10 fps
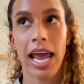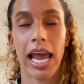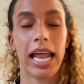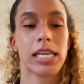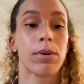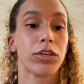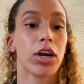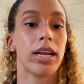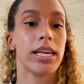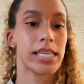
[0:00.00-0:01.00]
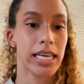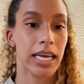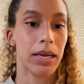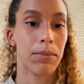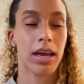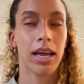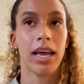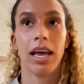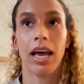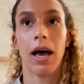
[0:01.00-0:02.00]
And especially on a team
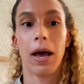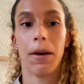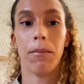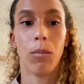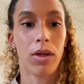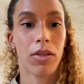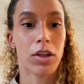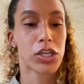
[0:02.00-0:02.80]
with